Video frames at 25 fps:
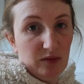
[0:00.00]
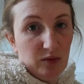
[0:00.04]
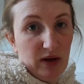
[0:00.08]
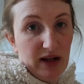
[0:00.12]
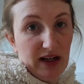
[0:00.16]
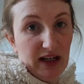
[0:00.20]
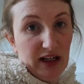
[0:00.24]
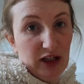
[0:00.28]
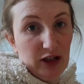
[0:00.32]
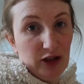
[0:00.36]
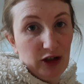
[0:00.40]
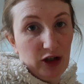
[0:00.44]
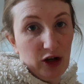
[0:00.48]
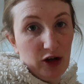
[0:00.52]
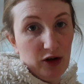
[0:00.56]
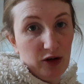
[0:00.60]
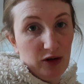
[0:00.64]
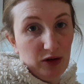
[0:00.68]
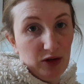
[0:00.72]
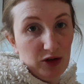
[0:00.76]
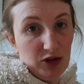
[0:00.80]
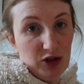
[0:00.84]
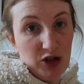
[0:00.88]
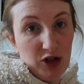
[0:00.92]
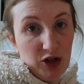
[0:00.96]
we're gonna
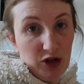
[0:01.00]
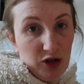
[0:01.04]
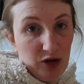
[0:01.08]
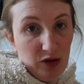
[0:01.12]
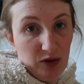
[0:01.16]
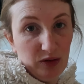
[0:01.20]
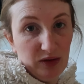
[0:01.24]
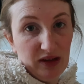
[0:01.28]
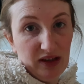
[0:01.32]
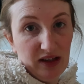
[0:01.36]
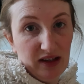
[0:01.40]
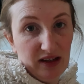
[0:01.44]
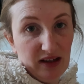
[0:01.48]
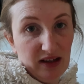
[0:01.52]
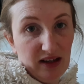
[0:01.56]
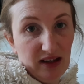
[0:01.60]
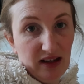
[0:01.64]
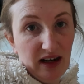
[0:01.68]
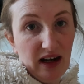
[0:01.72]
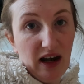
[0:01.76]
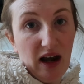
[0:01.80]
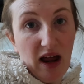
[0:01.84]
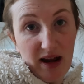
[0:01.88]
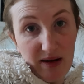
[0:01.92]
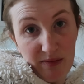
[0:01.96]
go to the
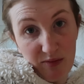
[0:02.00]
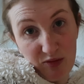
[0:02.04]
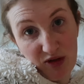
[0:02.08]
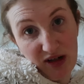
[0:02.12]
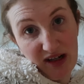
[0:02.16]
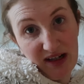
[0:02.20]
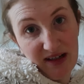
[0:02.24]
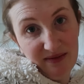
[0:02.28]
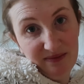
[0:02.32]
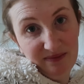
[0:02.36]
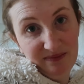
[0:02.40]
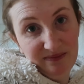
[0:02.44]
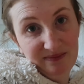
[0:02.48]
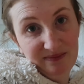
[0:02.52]
library.